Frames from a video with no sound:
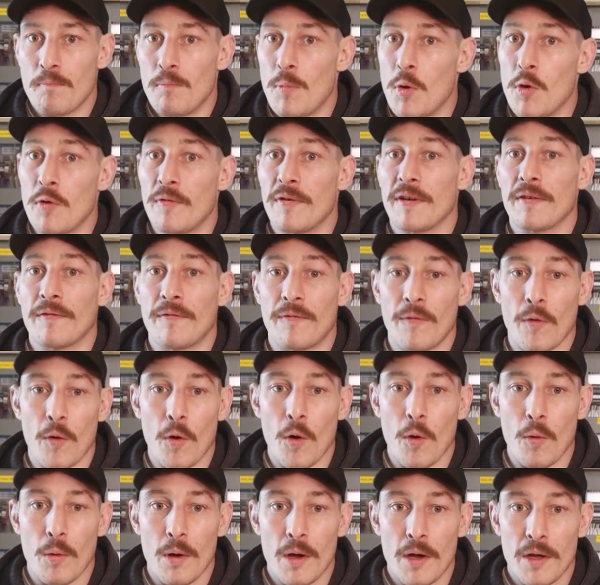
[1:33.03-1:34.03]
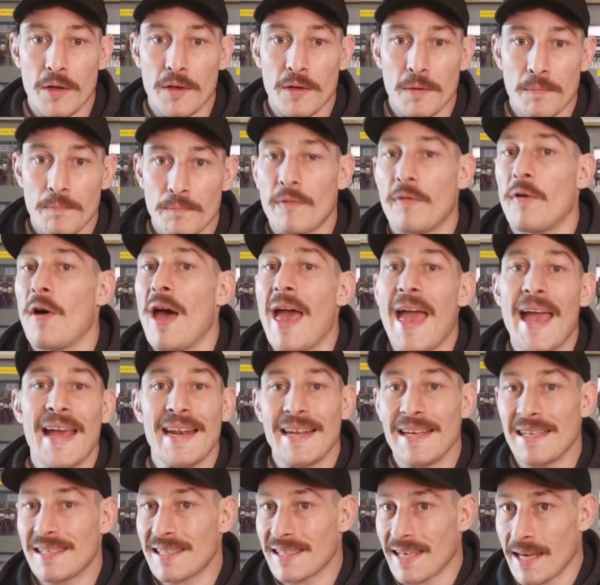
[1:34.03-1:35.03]
moving forward for
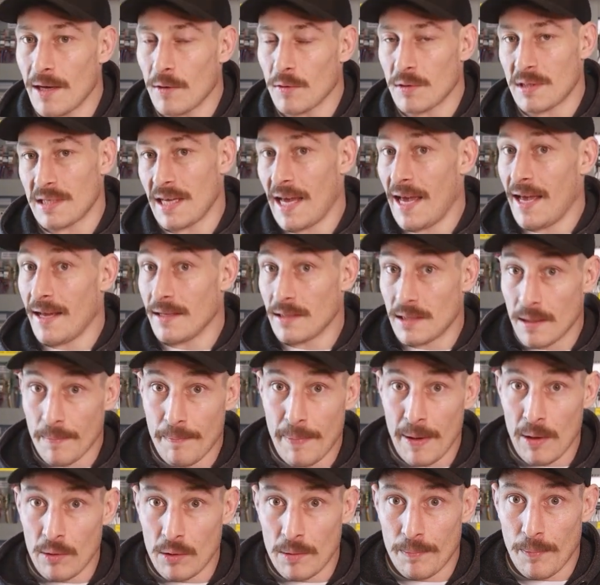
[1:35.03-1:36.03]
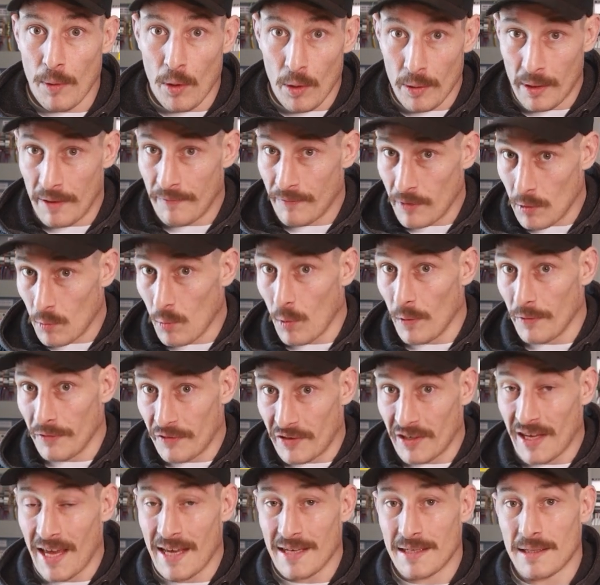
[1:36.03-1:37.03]
any skill set to build upon if you
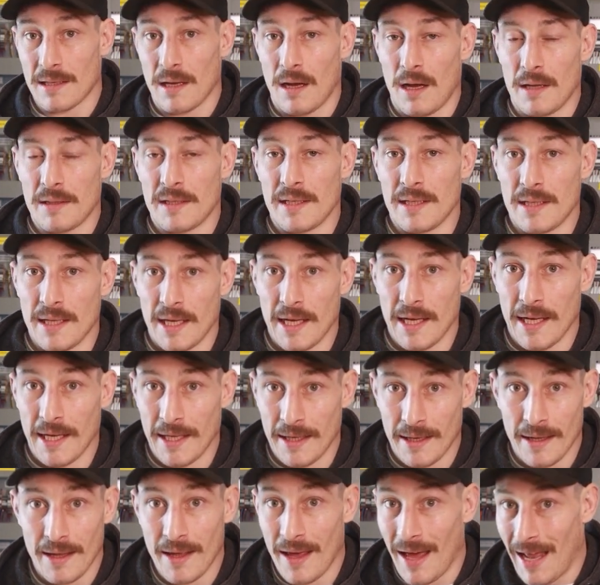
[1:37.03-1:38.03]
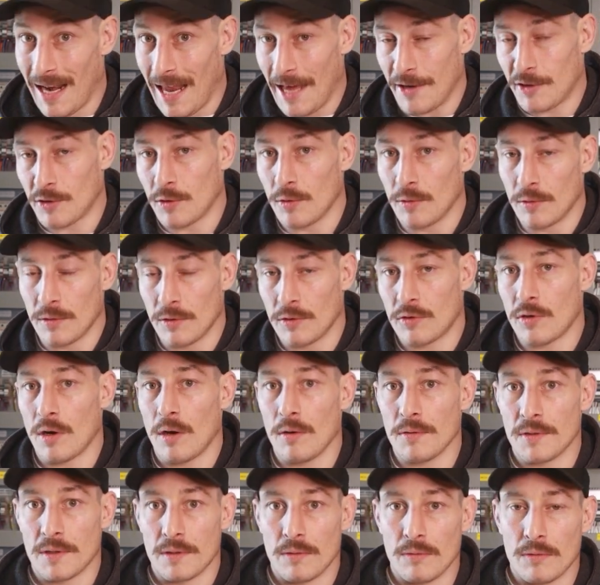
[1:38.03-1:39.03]
want to get started in electrical
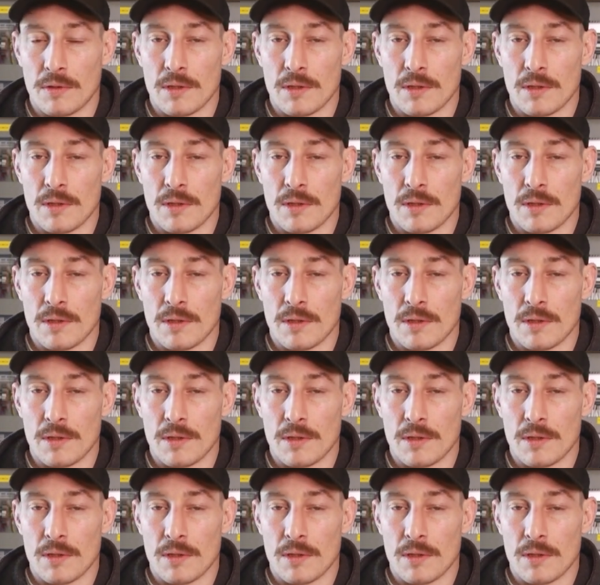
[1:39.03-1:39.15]
controls and